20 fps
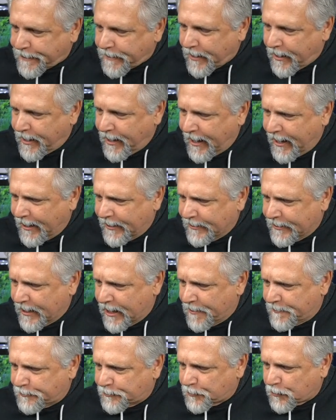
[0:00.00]
And
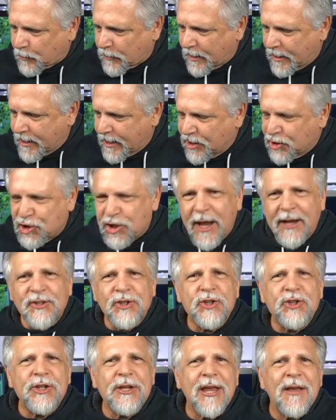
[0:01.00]
um, Check
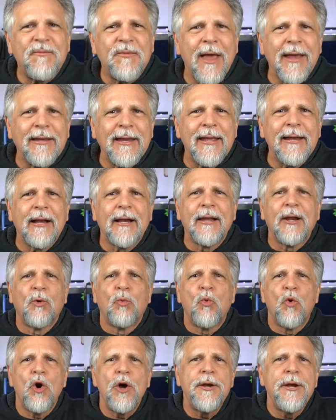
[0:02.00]
to see if they need a little
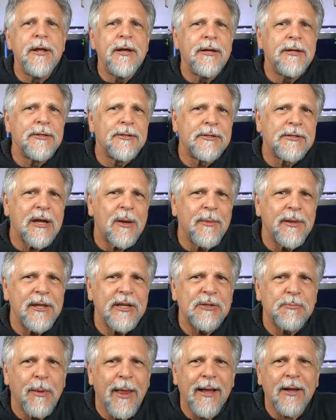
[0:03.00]
wood. Some of
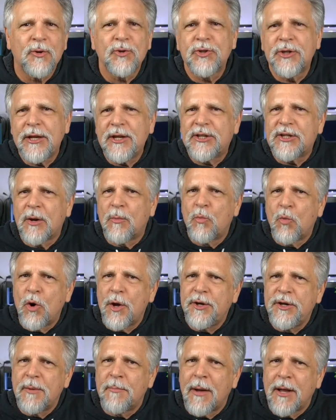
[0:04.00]
these plecos need some
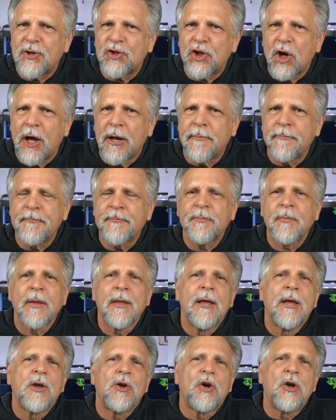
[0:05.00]
wood to munch on.
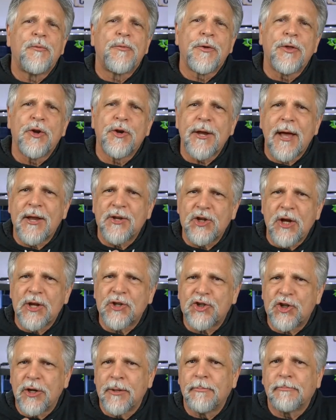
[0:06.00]
Good for their
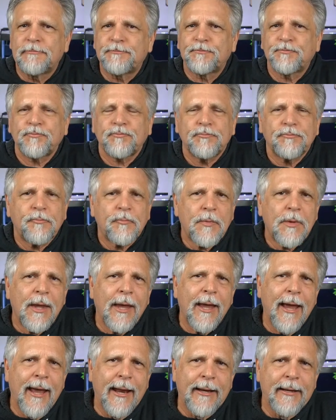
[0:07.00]
digestion.
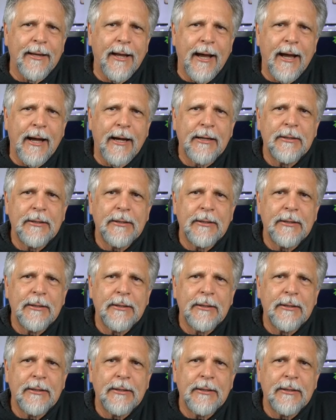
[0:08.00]
And uh,